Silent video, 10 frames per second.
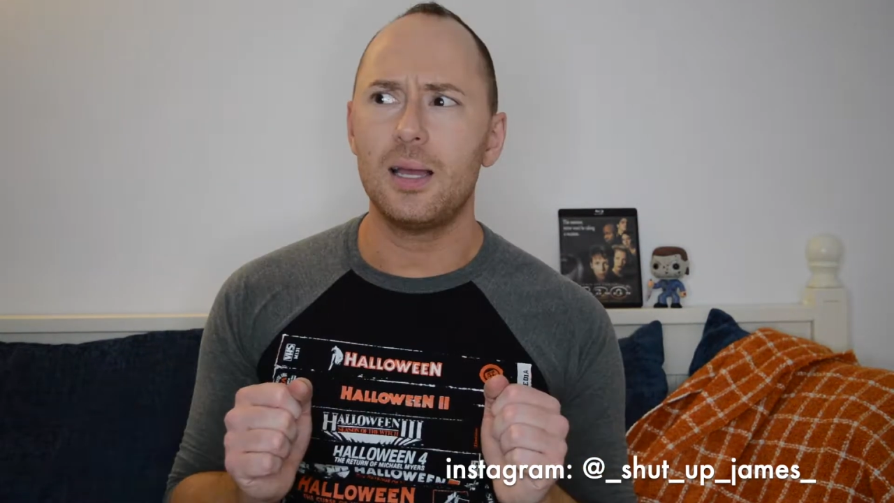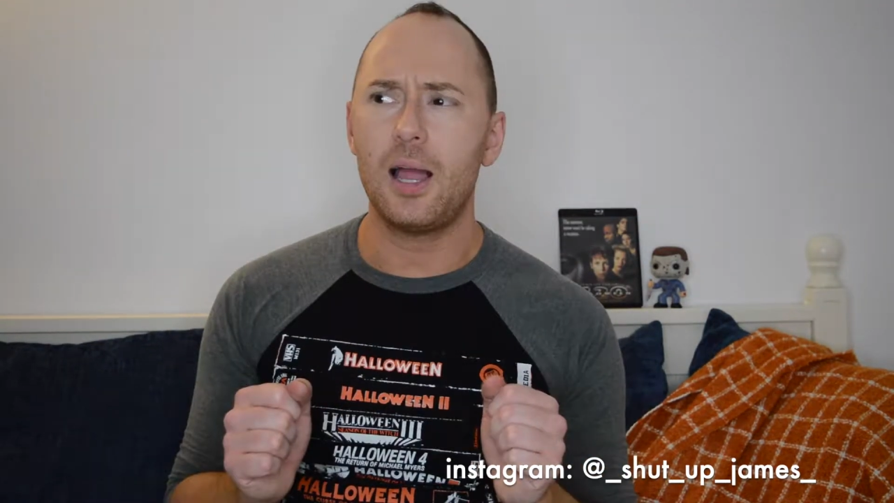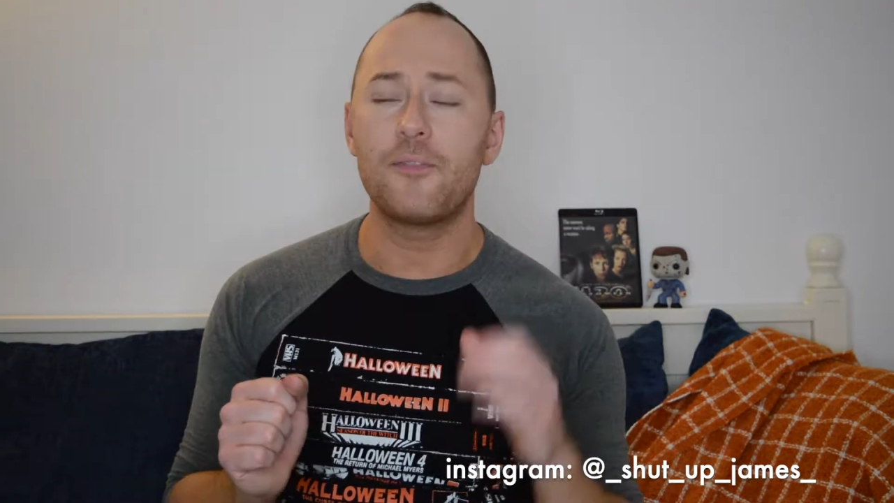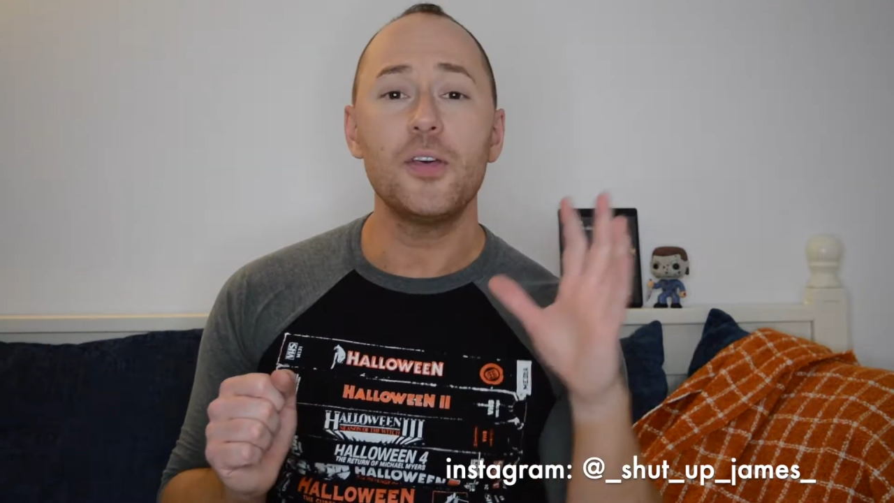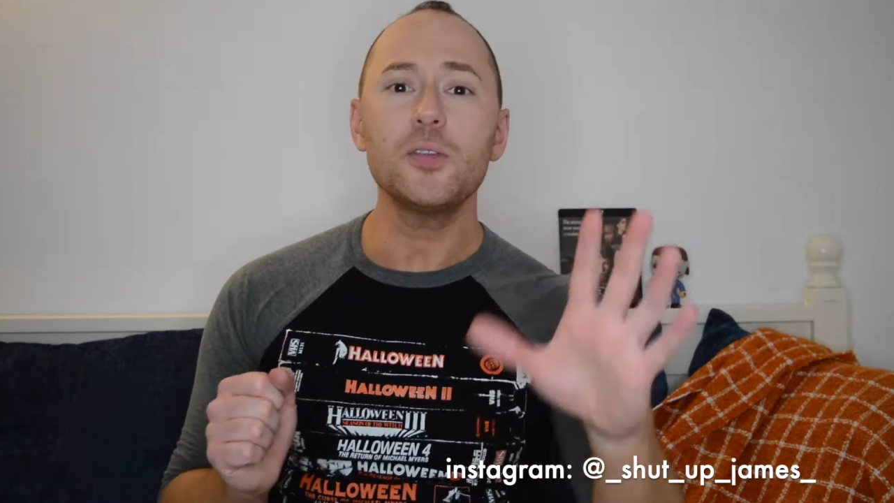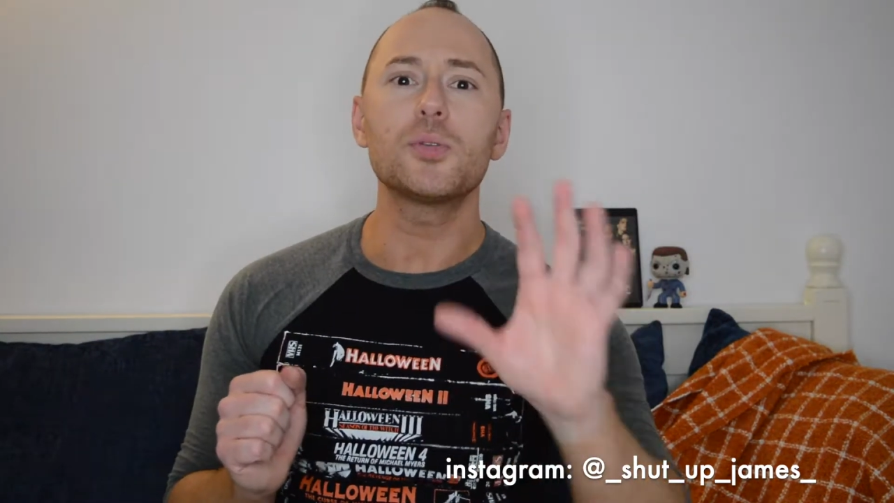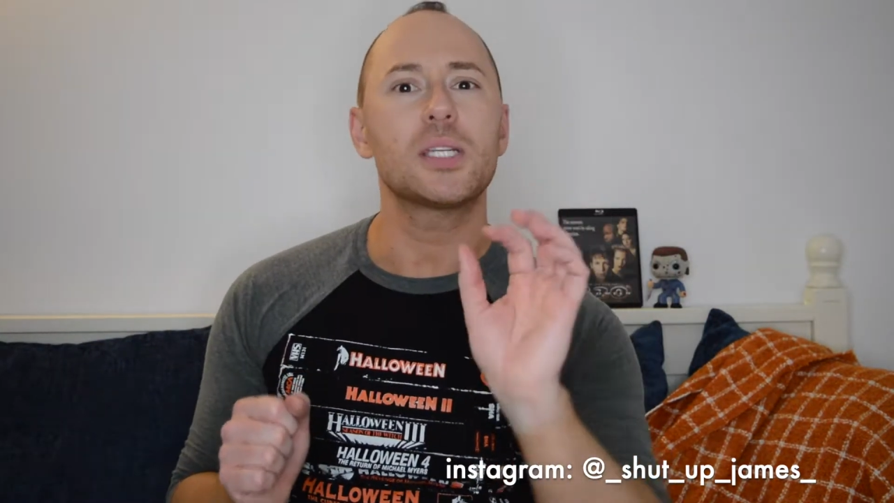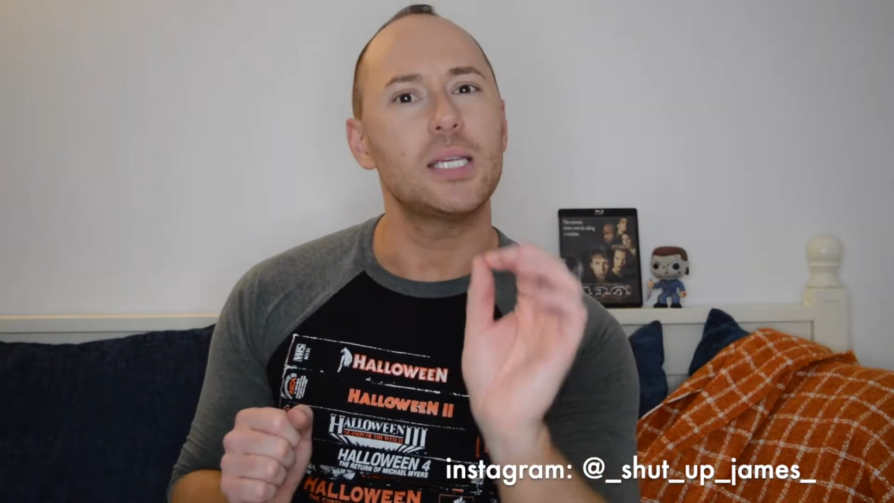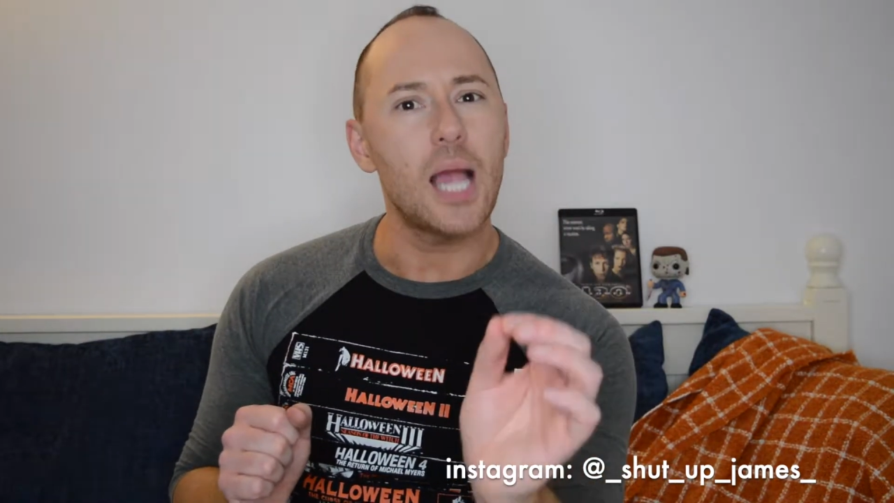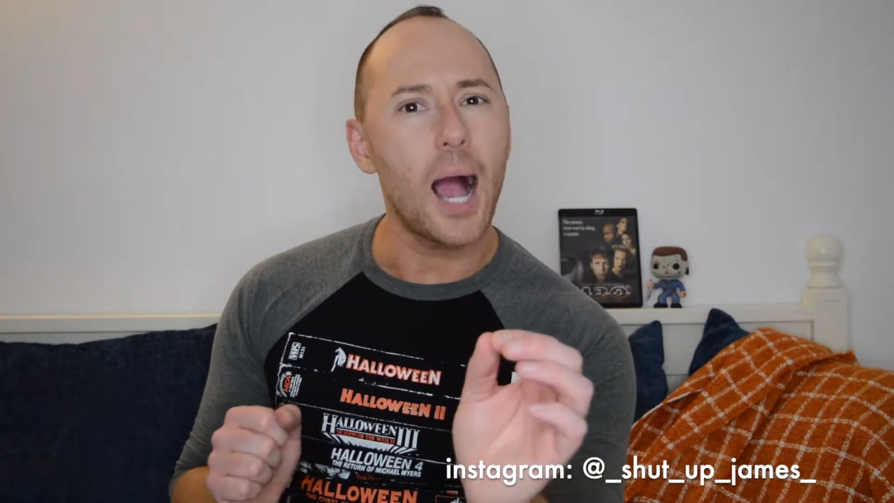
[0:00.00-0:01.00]
I feel like there was
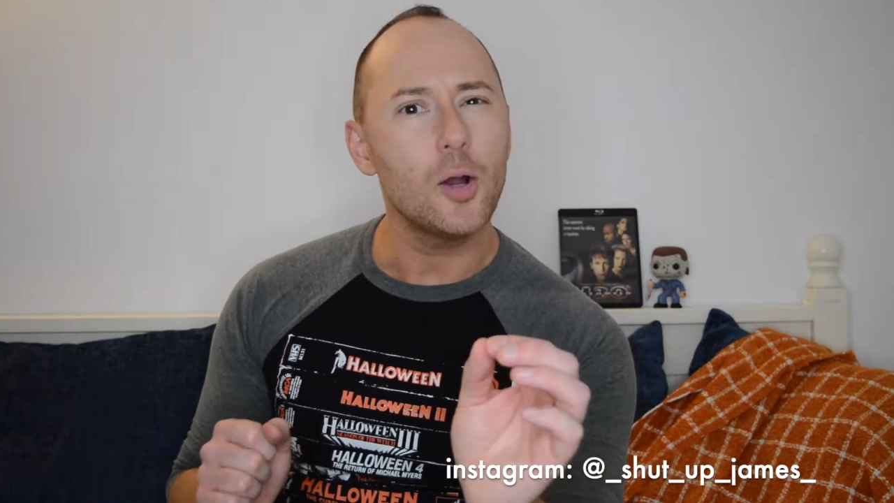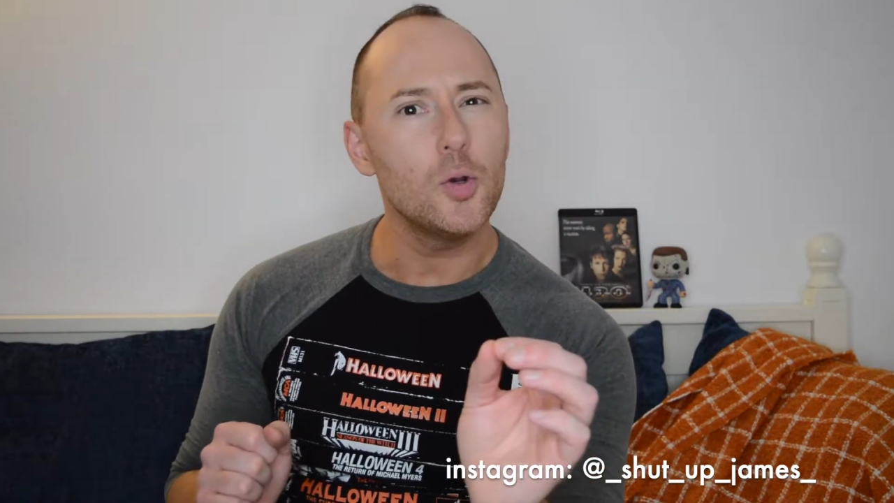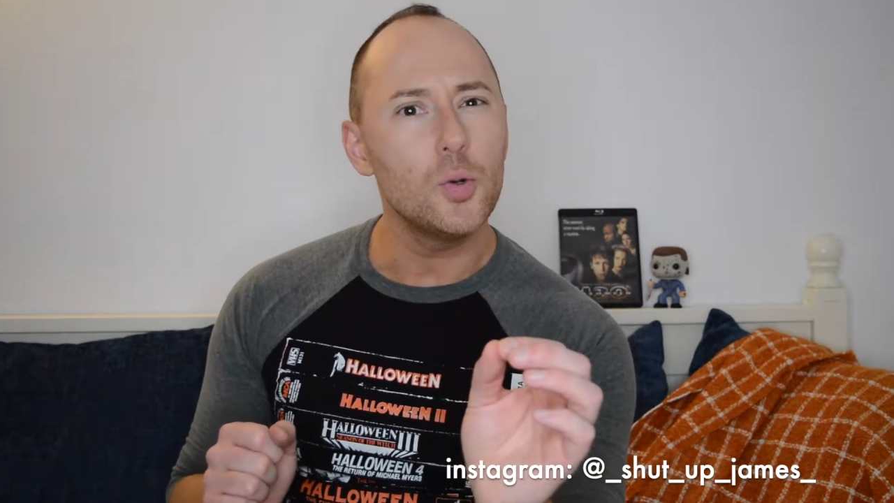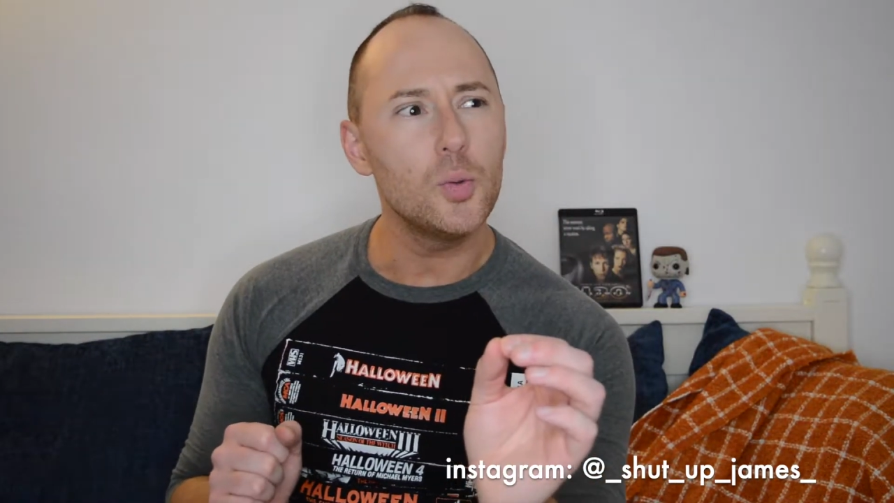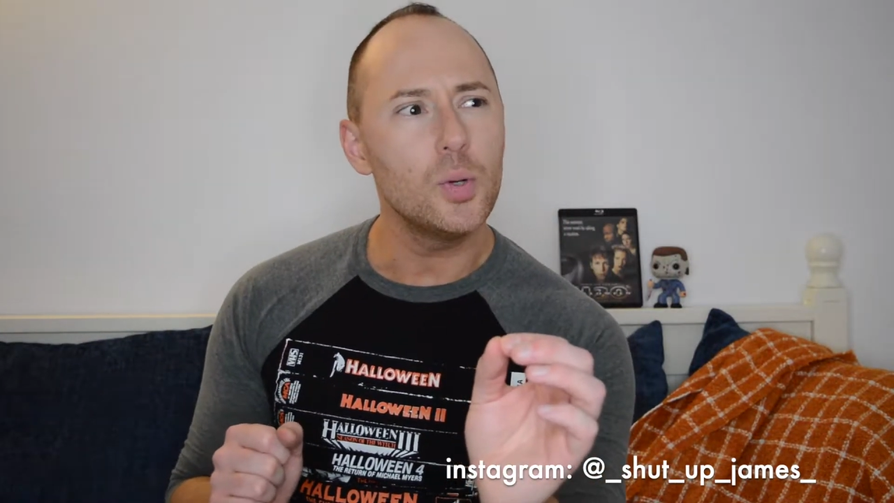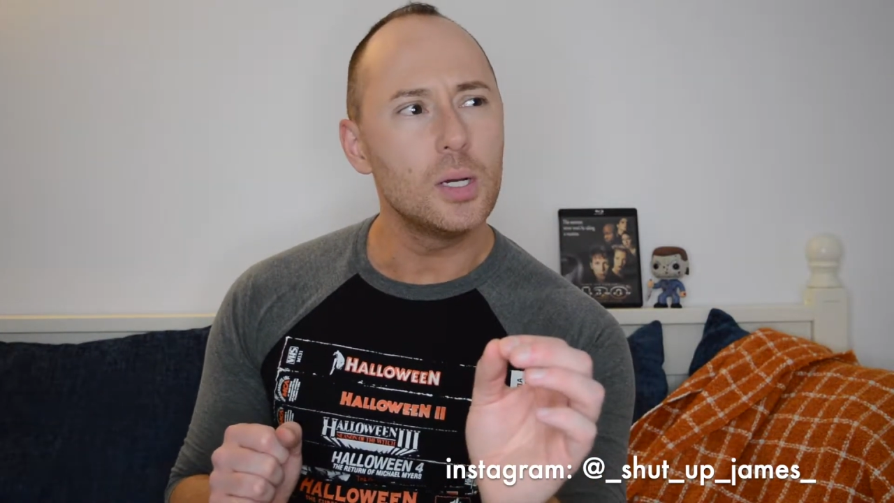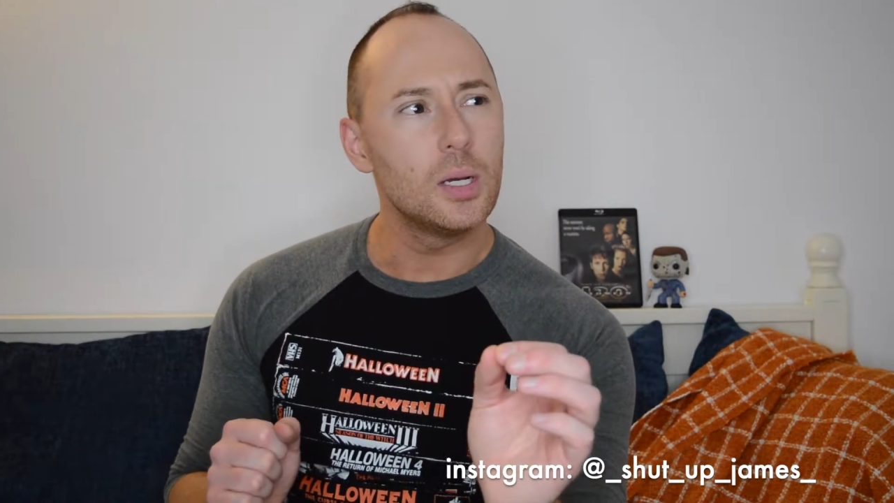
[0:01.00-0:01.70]
like Yahoo,